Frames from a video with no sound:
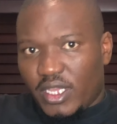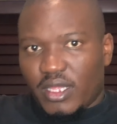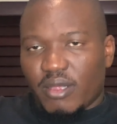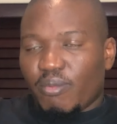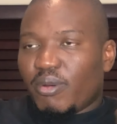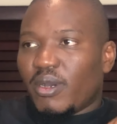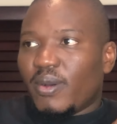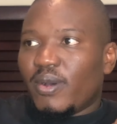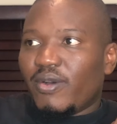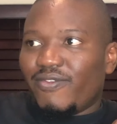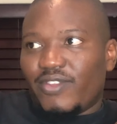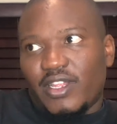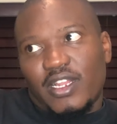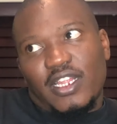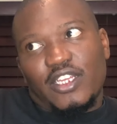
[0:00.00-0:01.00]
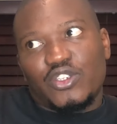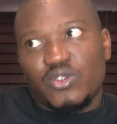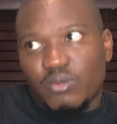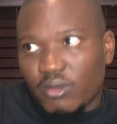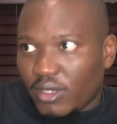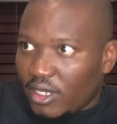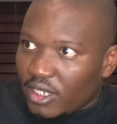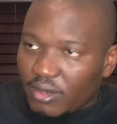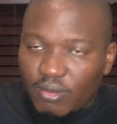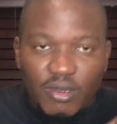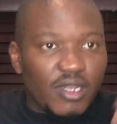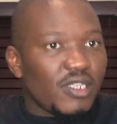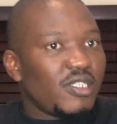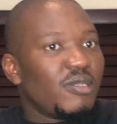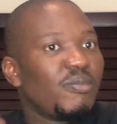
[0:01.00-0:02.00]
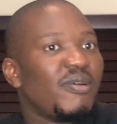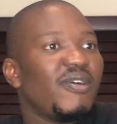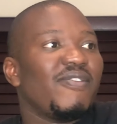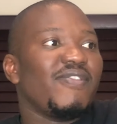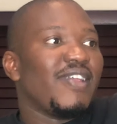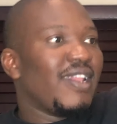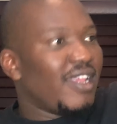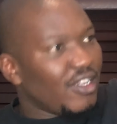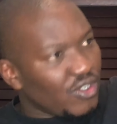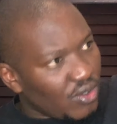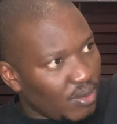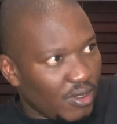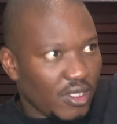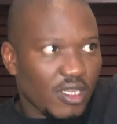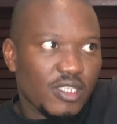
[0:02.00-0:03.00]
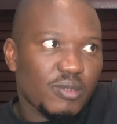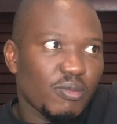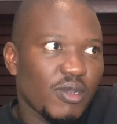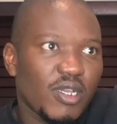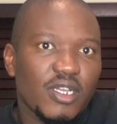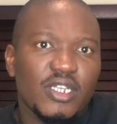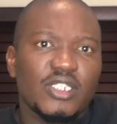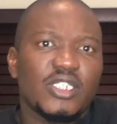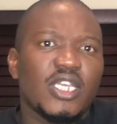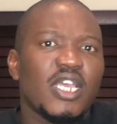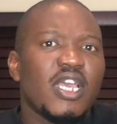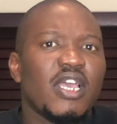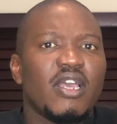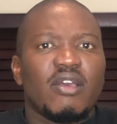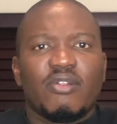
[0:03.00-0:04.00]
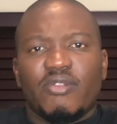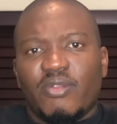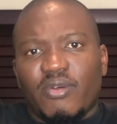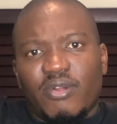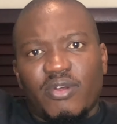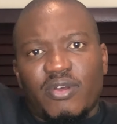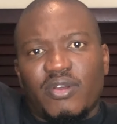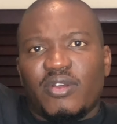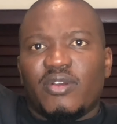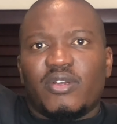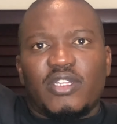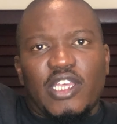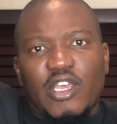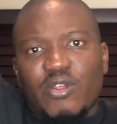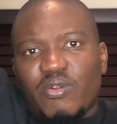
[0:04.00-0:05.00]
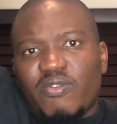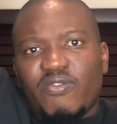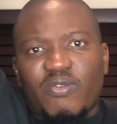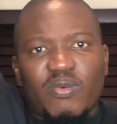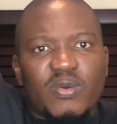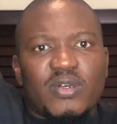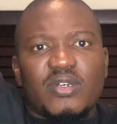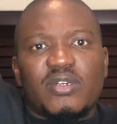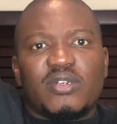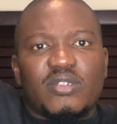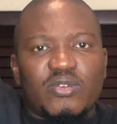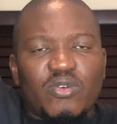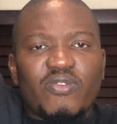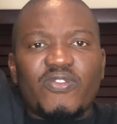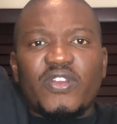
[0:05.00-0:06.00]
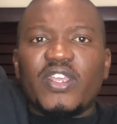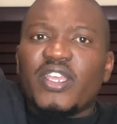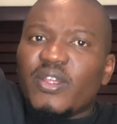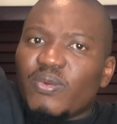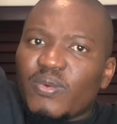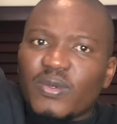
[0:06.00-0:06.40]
The power of that light should be this much, the power of that light should be this much, the overhead